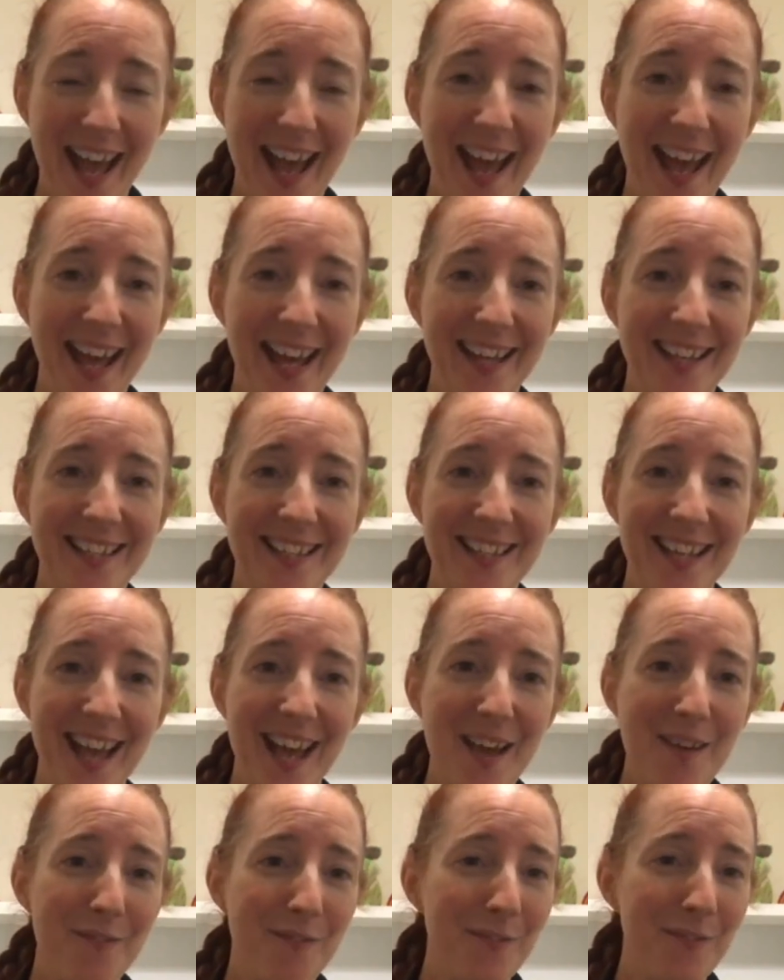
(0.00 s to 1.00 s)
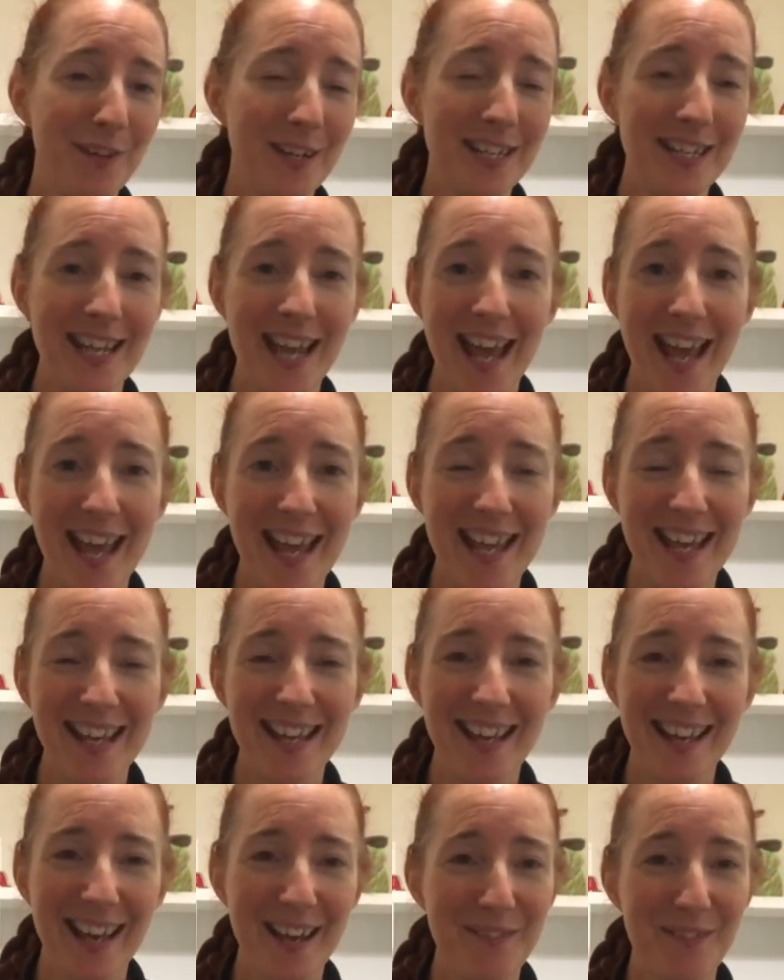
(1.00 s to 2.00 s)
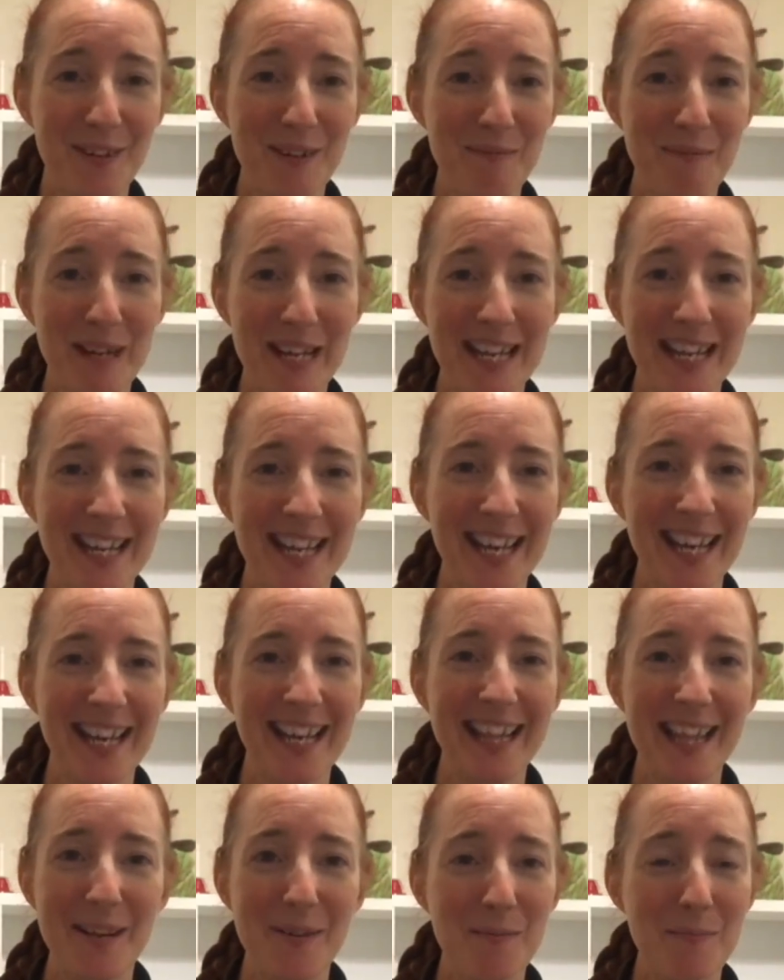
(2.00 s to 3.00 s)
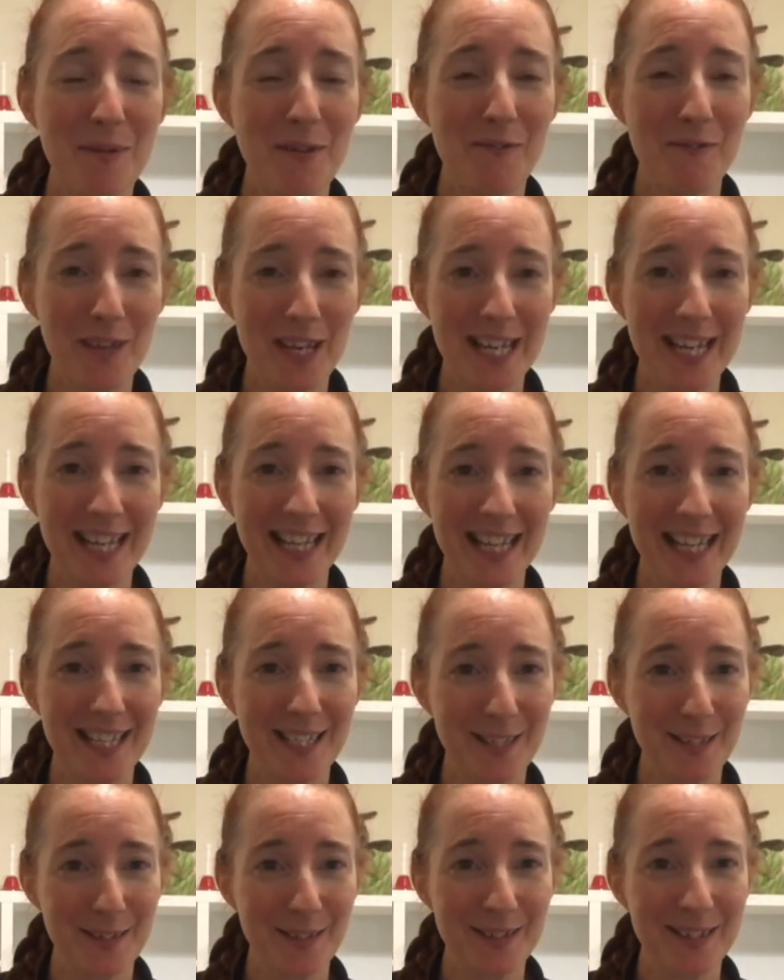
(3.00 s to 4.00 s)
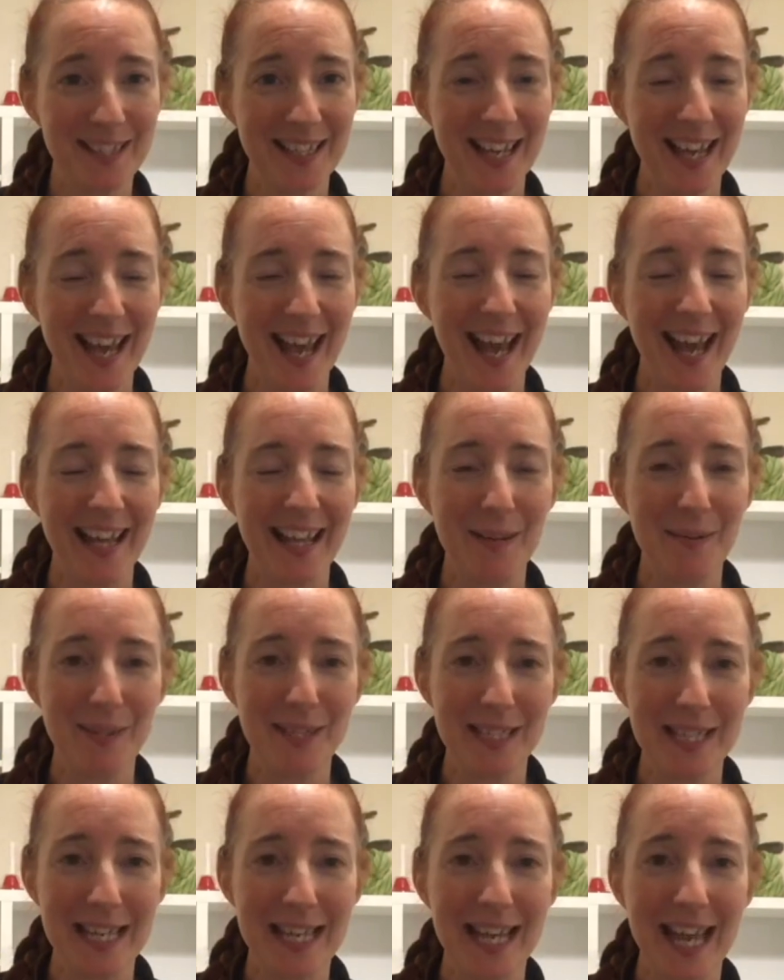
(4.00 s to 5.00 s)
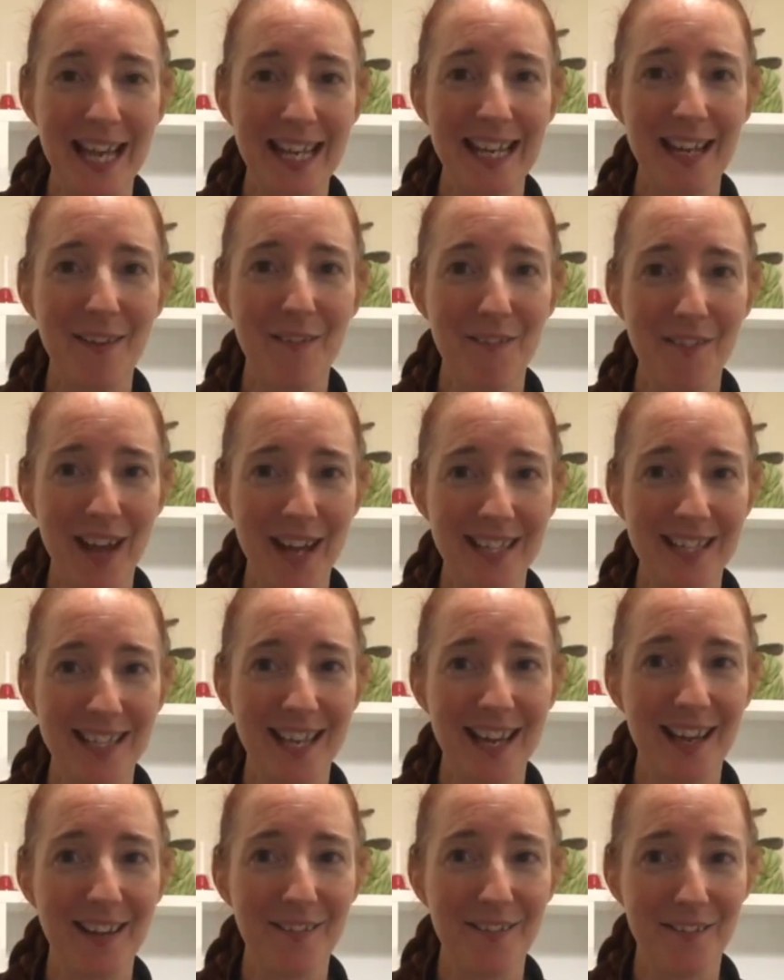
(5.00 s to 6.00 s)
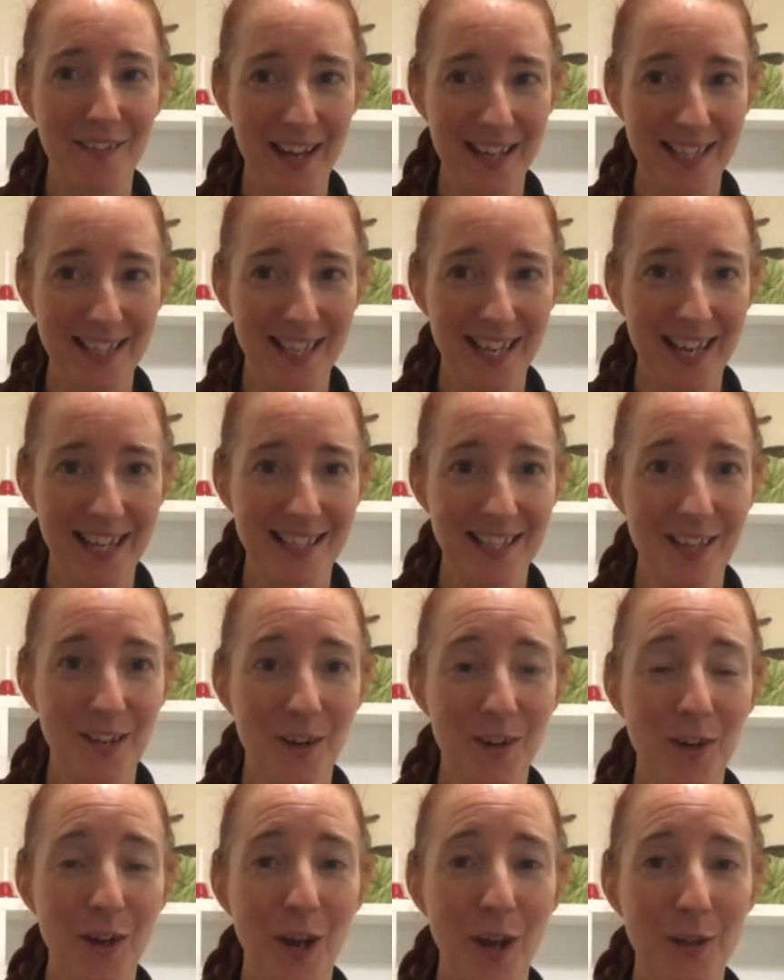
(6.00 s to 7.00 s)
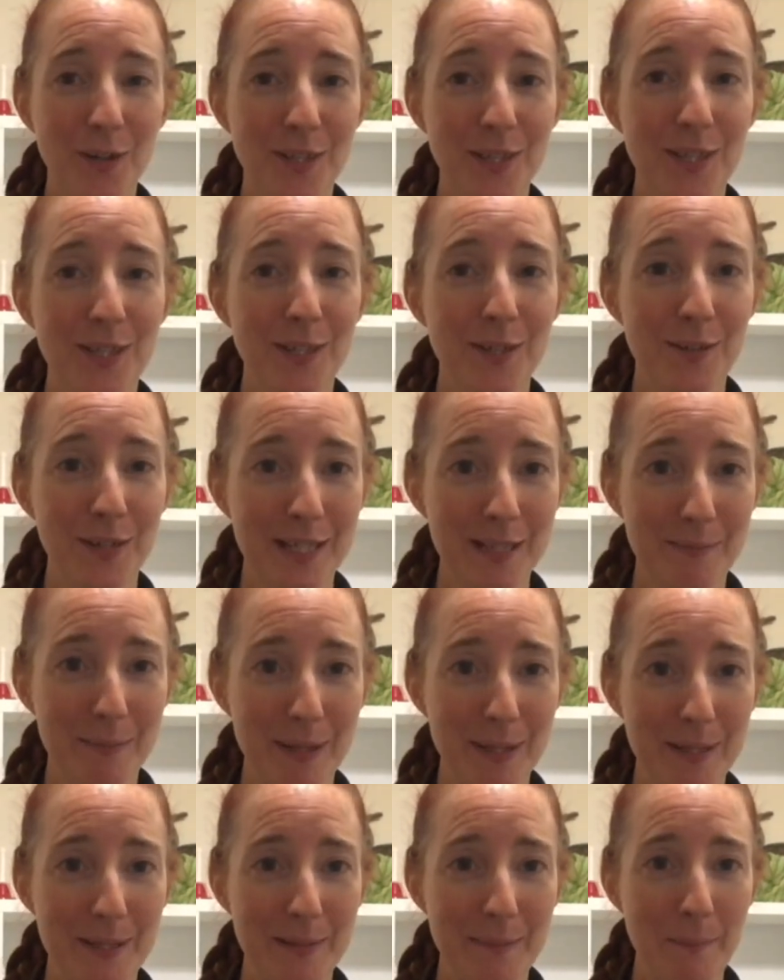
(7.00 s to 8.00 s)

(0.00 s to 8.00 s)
and every day, every week, they would be feeding this goose, and they would see it getting fatter and fatter as it got closer to Christmas.